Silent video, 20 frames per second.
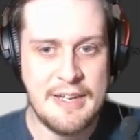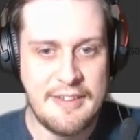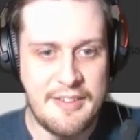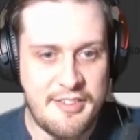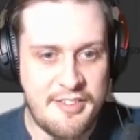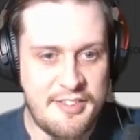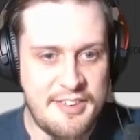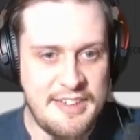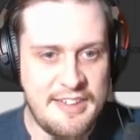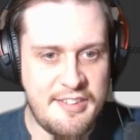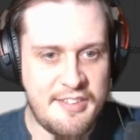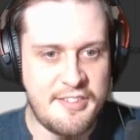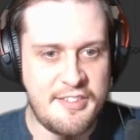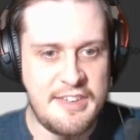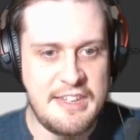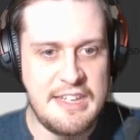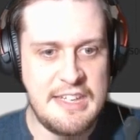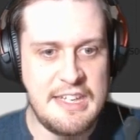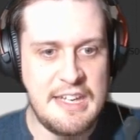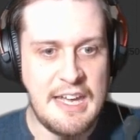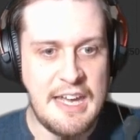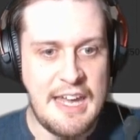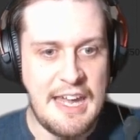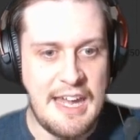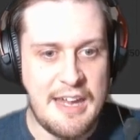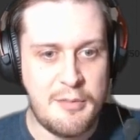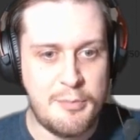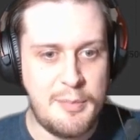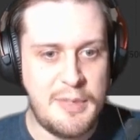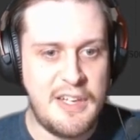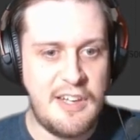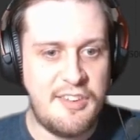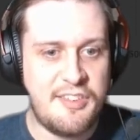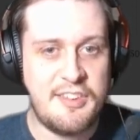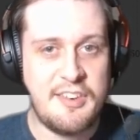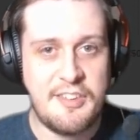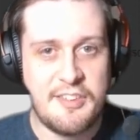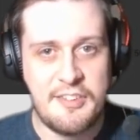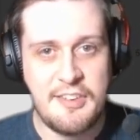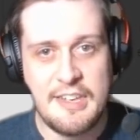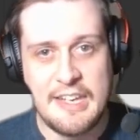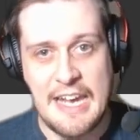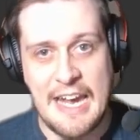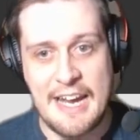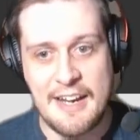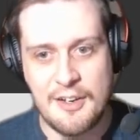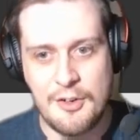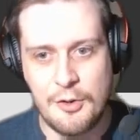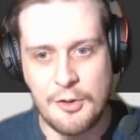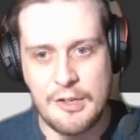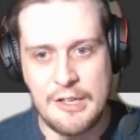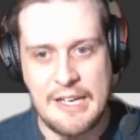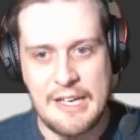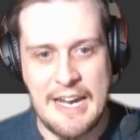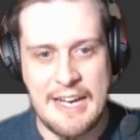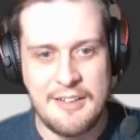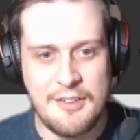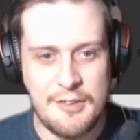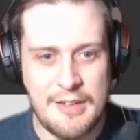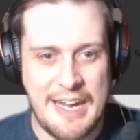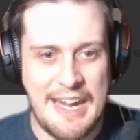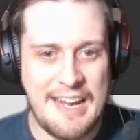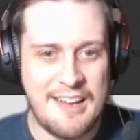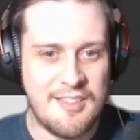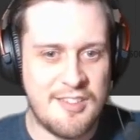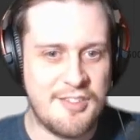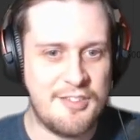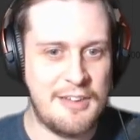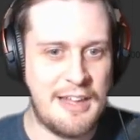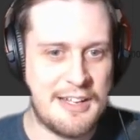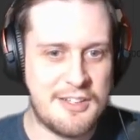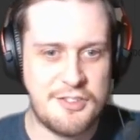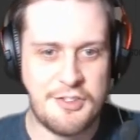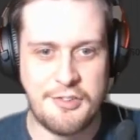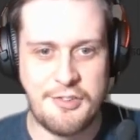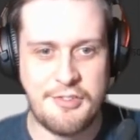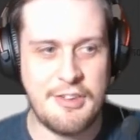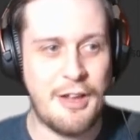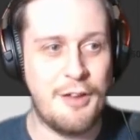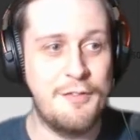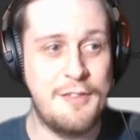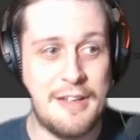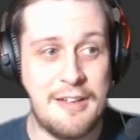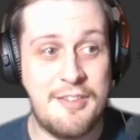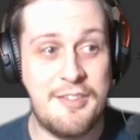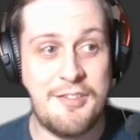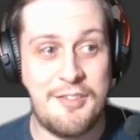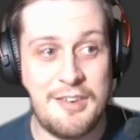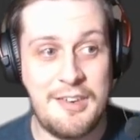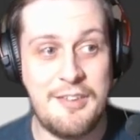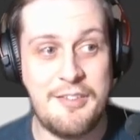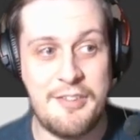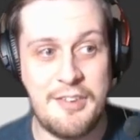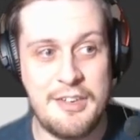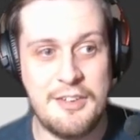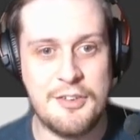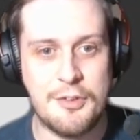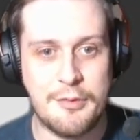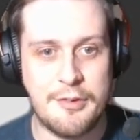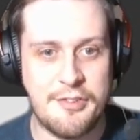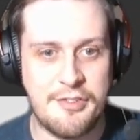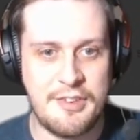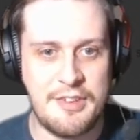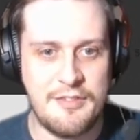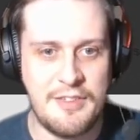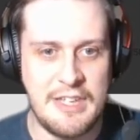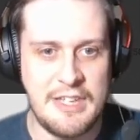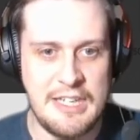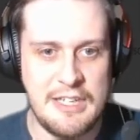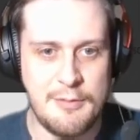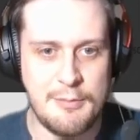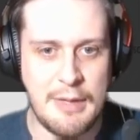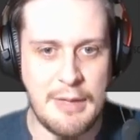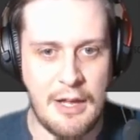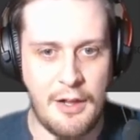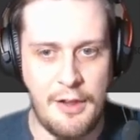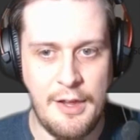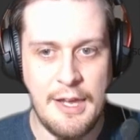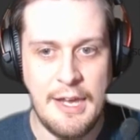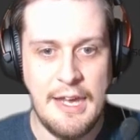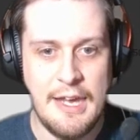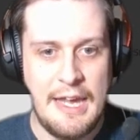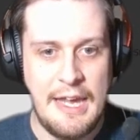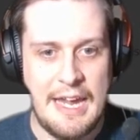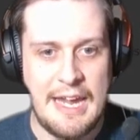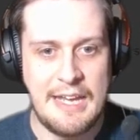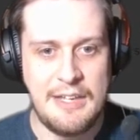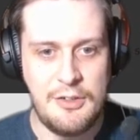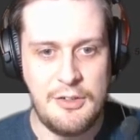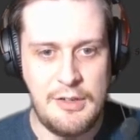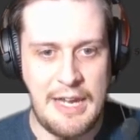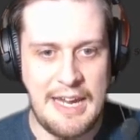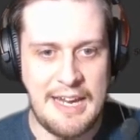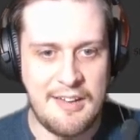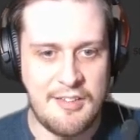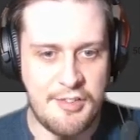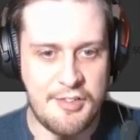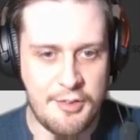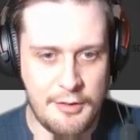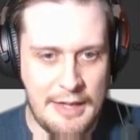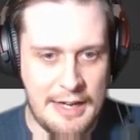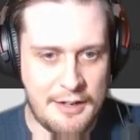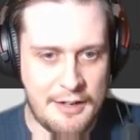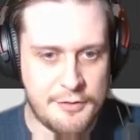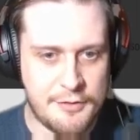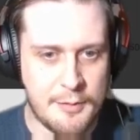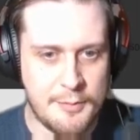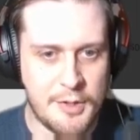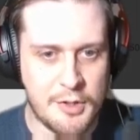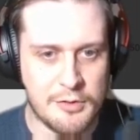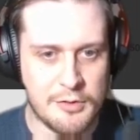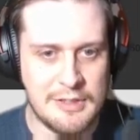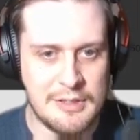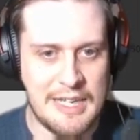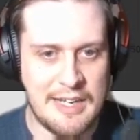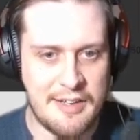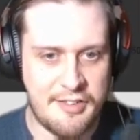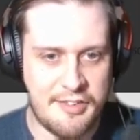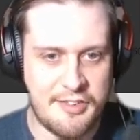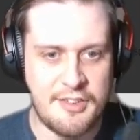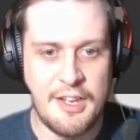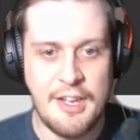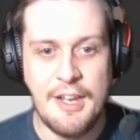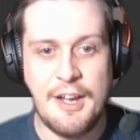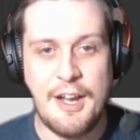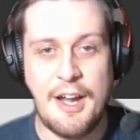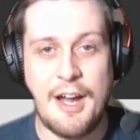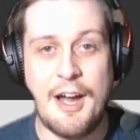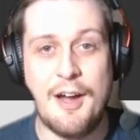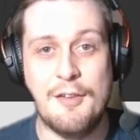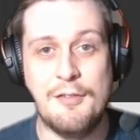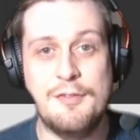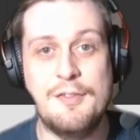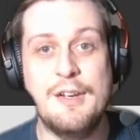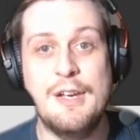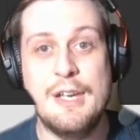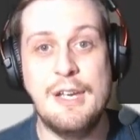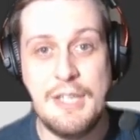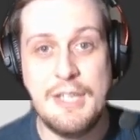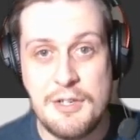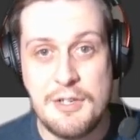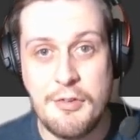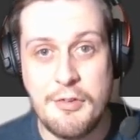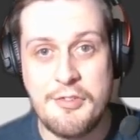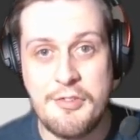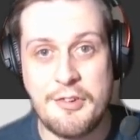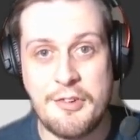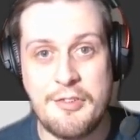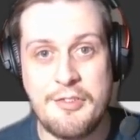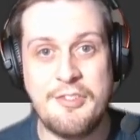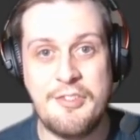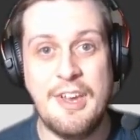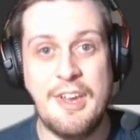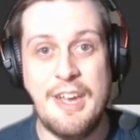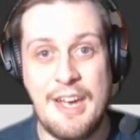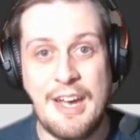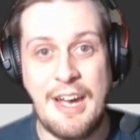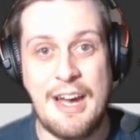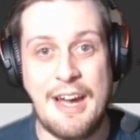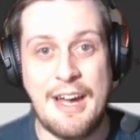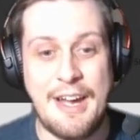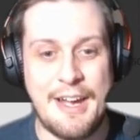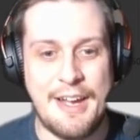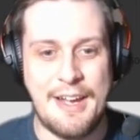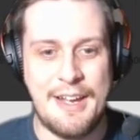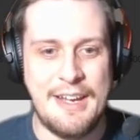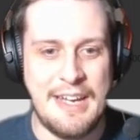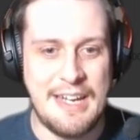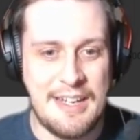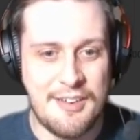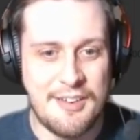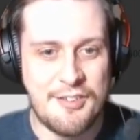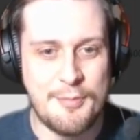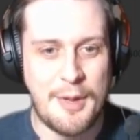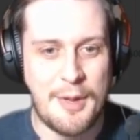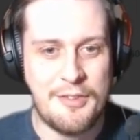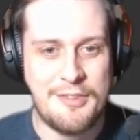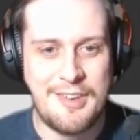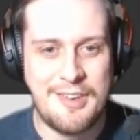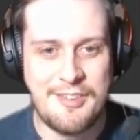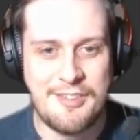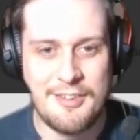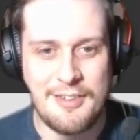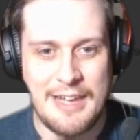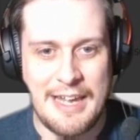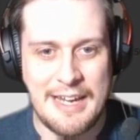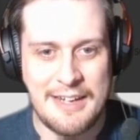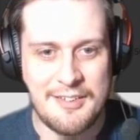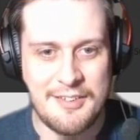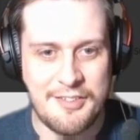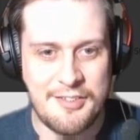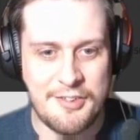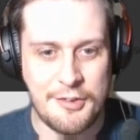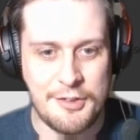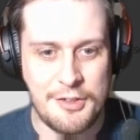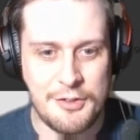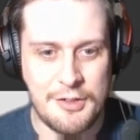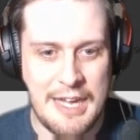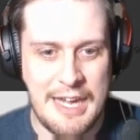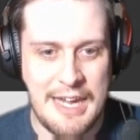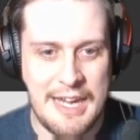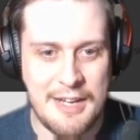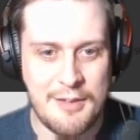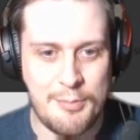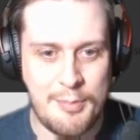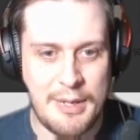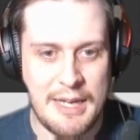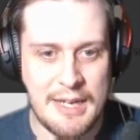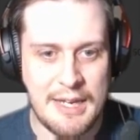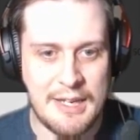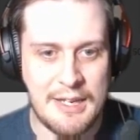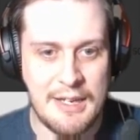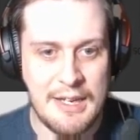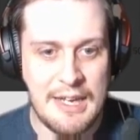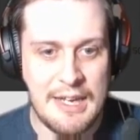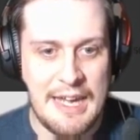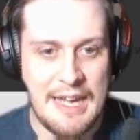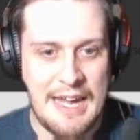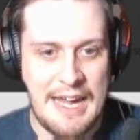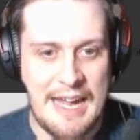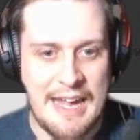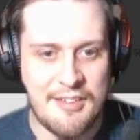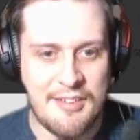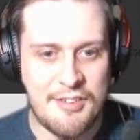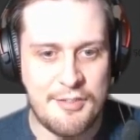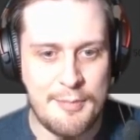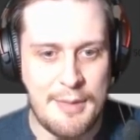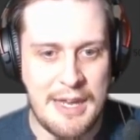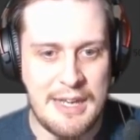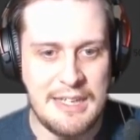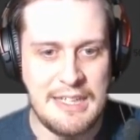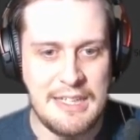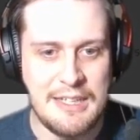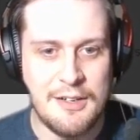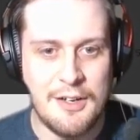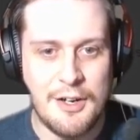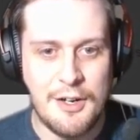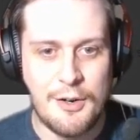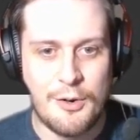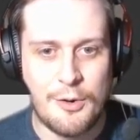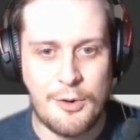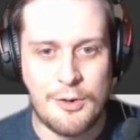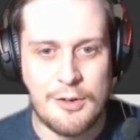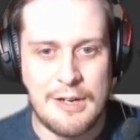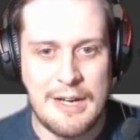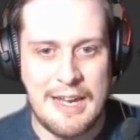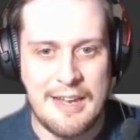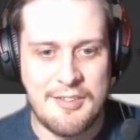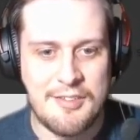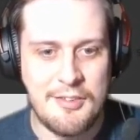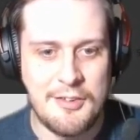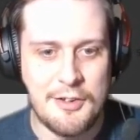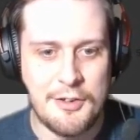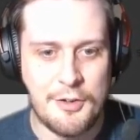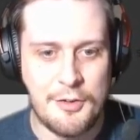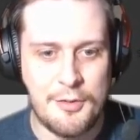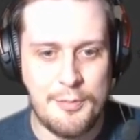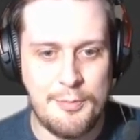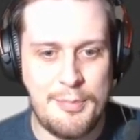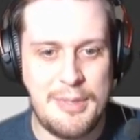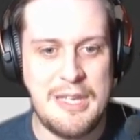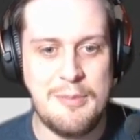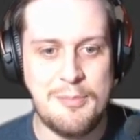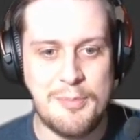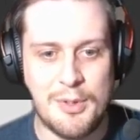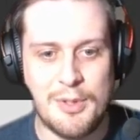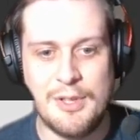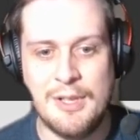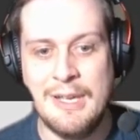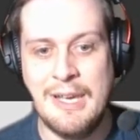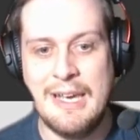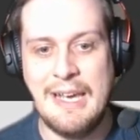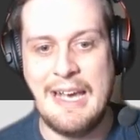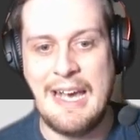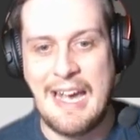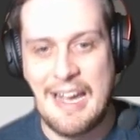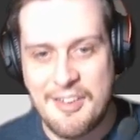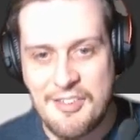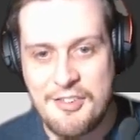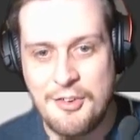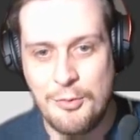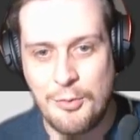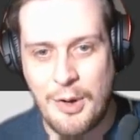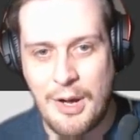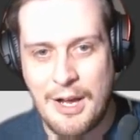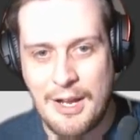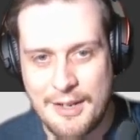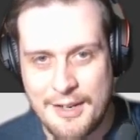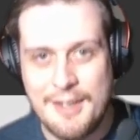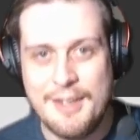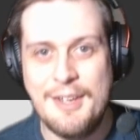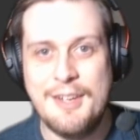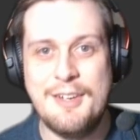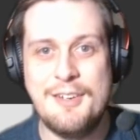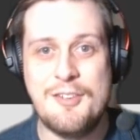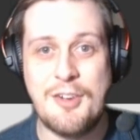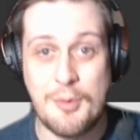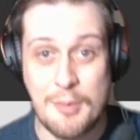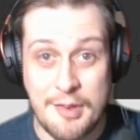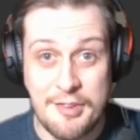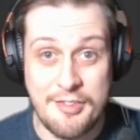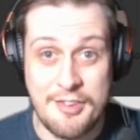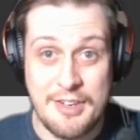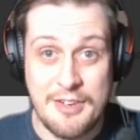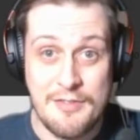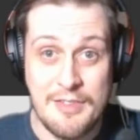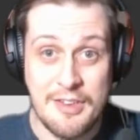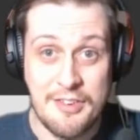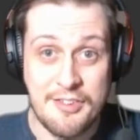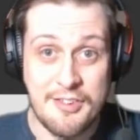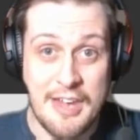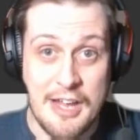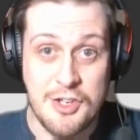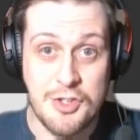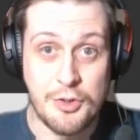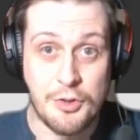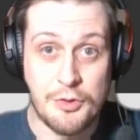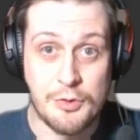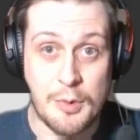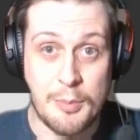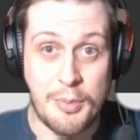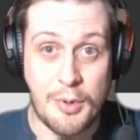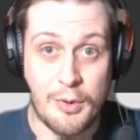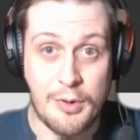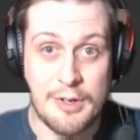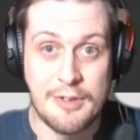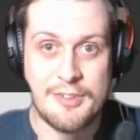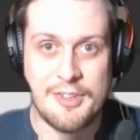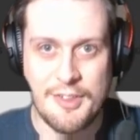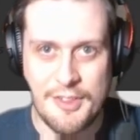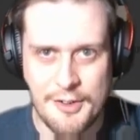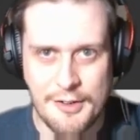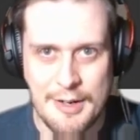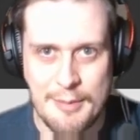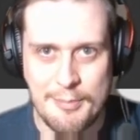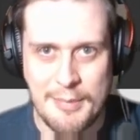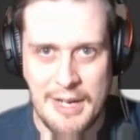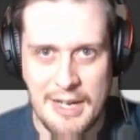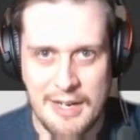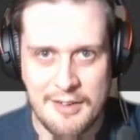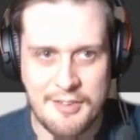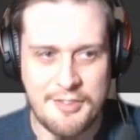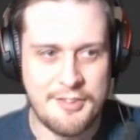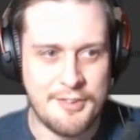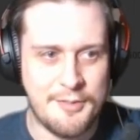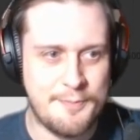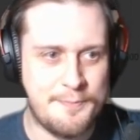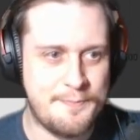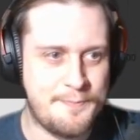CC, and BCC category, and you can select yourself in CC to receive the email, and you can select from your list of users. It is multi-select, so you can pick as many or as little people as you want to receive the scheduled report to their inbox.